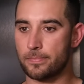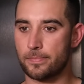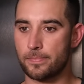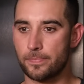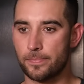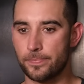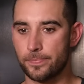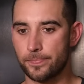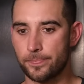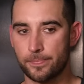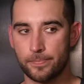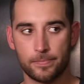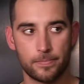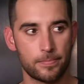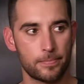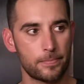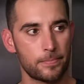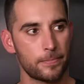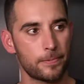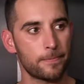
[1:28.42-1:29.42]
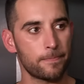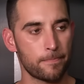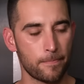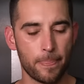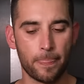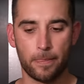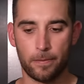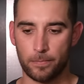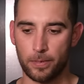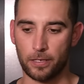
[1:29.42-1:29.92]
How's your back?
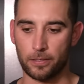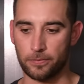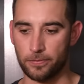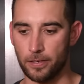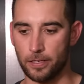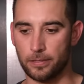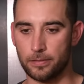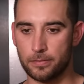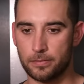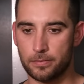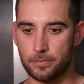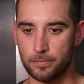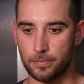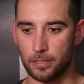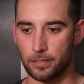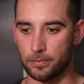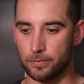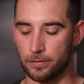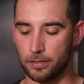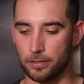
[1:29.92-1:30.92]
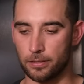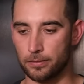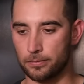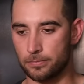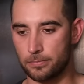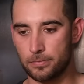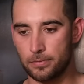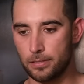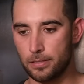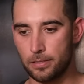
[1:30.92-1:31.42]
Back's fine. Back's fine. I
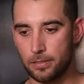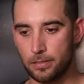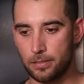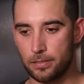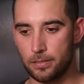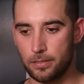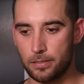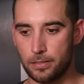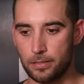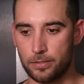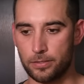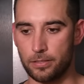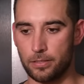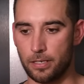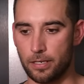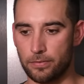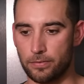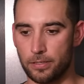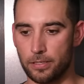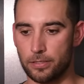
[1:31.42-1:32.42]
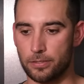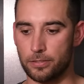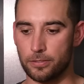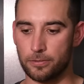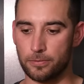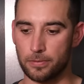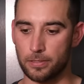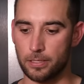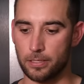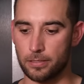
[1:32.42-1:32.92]
shouldn't have any
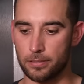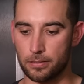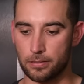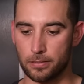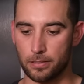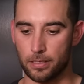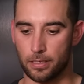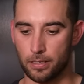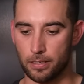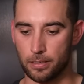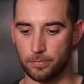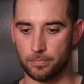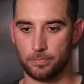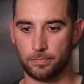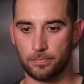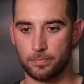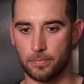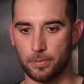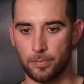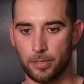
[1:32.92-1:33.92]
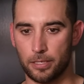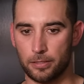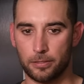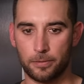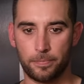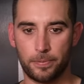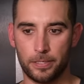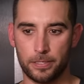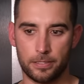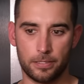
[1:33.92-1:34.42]
issues with it. Um, I'm out there
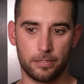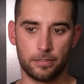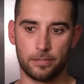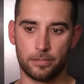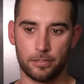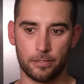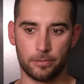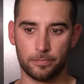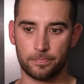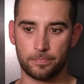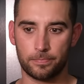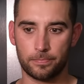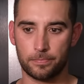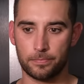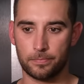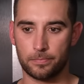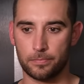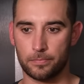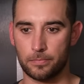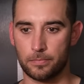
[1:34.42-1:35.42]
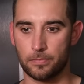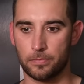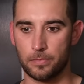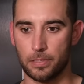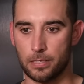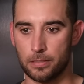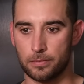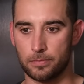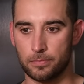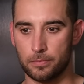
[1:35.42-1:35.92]
pitching, so
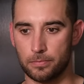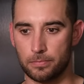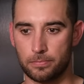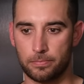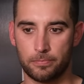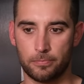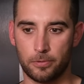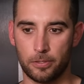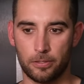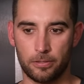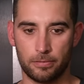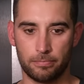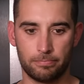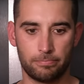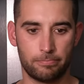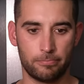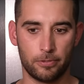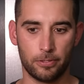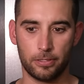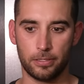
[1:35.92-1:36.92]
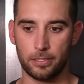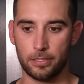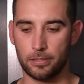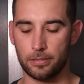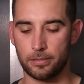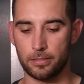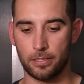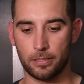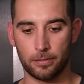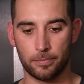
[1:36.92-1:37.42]
I, we don't really need to
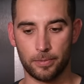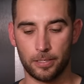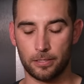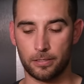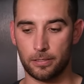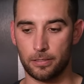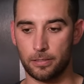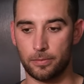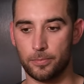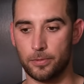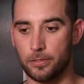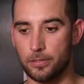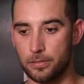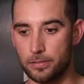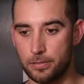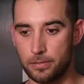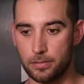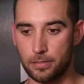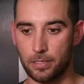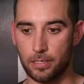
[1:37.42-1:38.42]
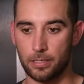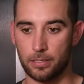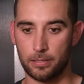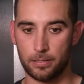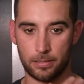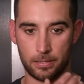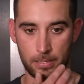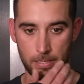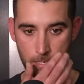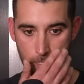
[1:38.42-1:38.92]
talk about that anymore. Uh,
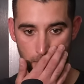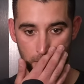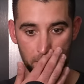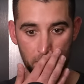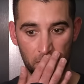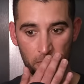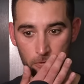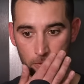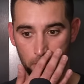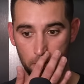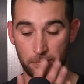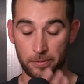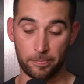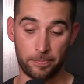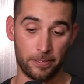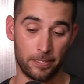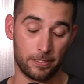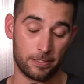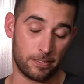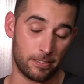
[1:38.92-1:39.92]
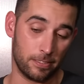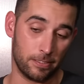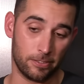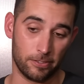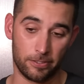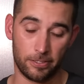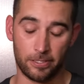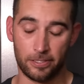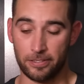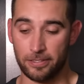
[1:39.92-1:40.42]
if you don't see me pitch, then you'll
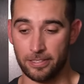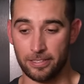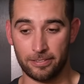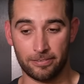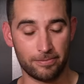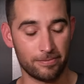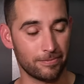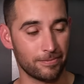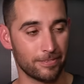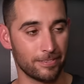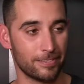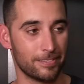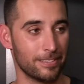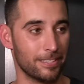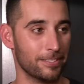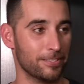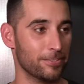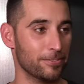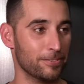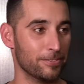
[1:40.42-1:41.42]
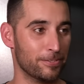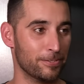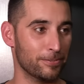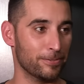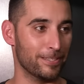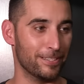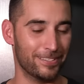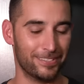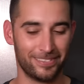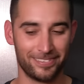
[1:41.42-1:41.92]
know that it's not doing too
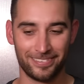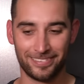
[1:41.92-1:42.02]
well.